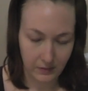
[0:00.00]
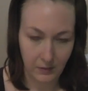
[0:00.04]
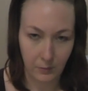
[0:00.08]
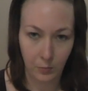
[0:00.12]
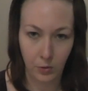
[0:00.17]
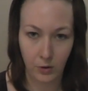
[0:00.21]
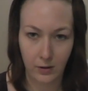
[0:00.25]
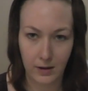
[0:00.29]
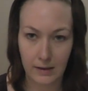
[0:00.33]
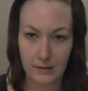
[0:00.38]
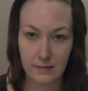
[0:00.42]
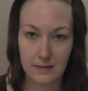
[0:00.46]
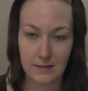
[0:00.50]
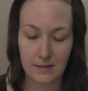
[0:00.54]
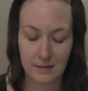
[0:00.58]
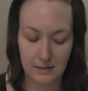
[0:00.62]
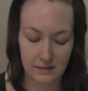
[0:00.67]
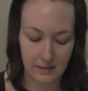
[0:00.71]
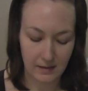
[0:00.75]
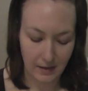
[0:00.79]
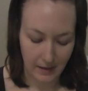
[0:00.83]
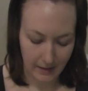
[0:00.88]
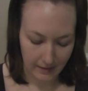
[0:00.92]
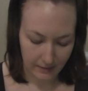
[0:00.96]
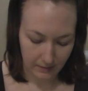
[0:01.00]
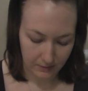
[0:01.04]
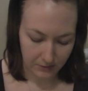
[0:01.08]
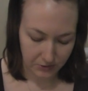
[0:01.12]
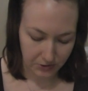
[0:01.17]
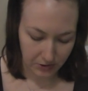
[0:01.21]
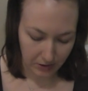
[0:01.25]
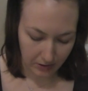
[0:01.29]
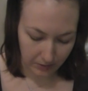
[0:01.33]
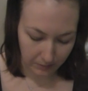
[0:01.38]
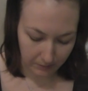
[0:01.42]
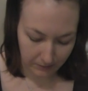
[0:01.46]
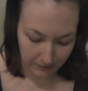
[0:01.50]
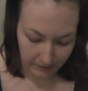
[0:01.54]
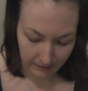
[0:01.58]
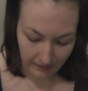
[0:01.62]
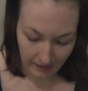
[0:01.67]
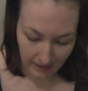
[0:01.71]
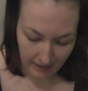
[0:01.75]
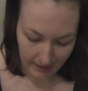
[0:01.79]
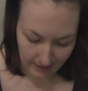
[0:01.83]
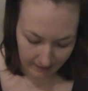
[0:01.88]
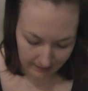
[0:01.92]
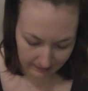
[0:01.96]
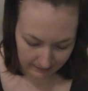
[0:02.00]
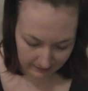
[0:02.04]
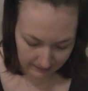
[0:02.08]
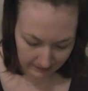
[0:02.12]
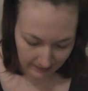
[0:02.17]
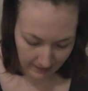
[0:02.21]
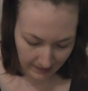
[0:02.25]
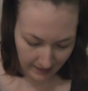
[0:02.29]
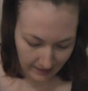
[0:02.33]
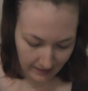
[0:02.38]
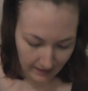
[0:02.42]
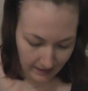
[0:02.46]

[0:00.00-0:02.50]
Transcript: the products inside, and I'll show you what that is.